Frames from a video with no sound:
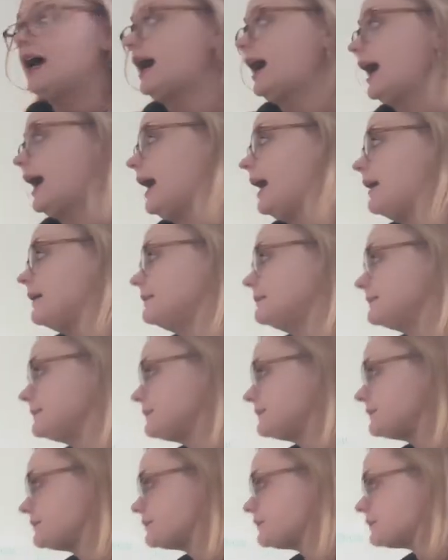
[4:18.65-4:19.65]

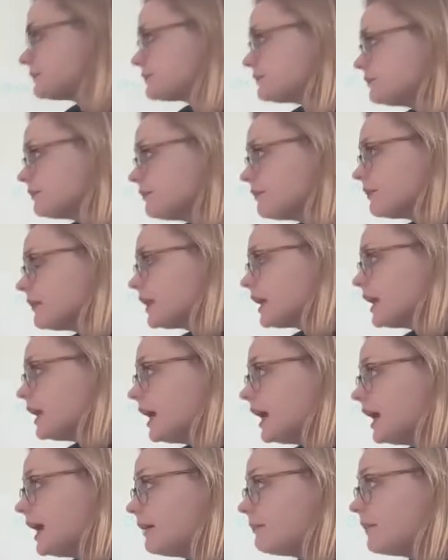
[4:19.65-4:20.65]

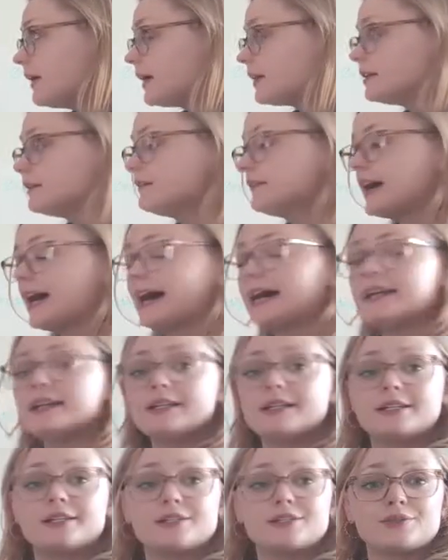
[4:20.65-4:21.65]
And part of
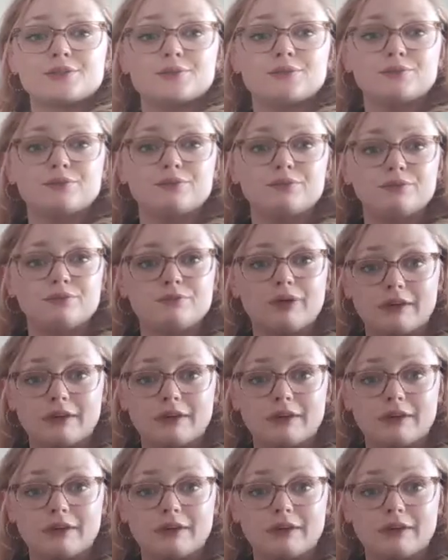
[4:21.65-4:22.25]
that is